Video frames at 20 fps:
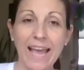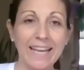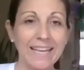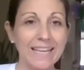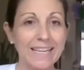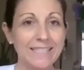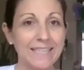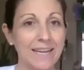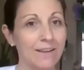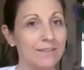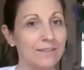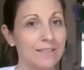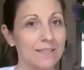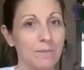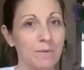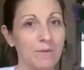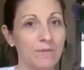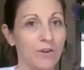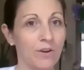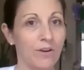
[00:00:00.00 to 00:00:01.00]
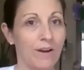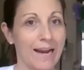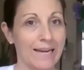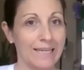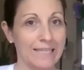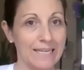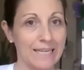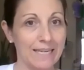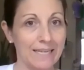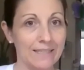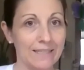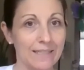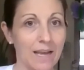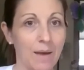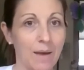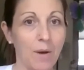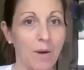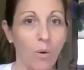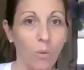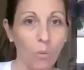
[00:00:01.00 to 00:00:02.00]
and get down some of your ideas
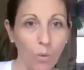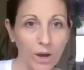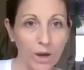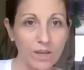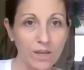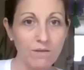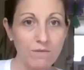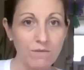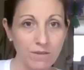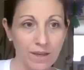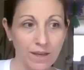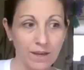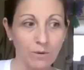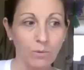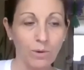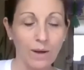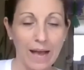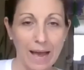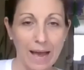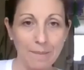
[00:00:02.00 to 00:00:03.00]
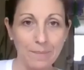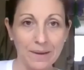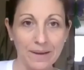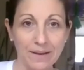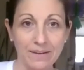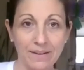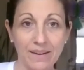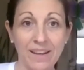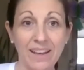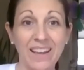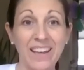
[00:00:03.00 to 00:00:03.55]
about what you think will happen